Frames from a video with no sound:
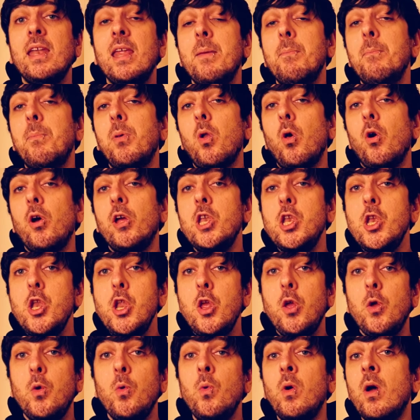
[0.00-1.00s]
employ
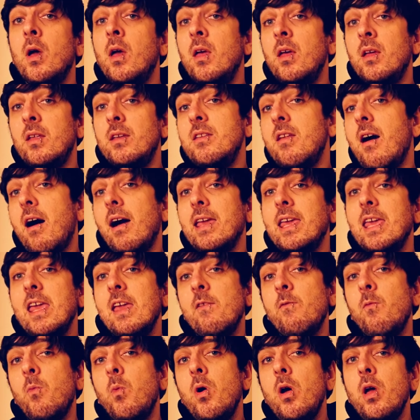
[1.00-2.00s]
new,
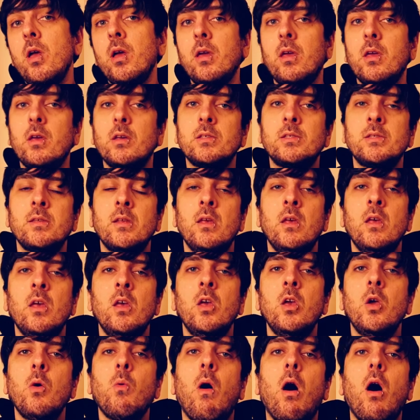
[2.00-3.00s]
naive workers
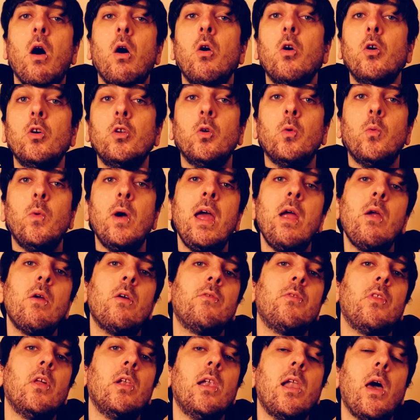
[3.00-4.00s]
who are unaware
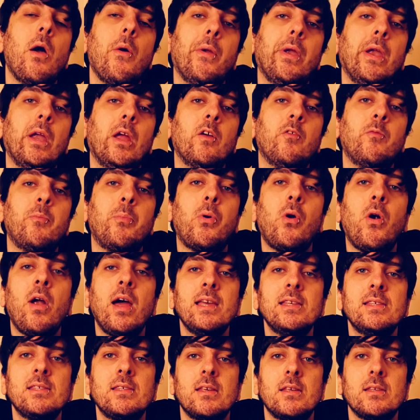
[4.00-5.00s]
of the lowering of
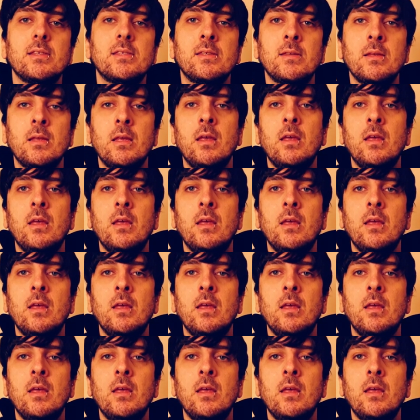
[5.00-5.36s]
prices,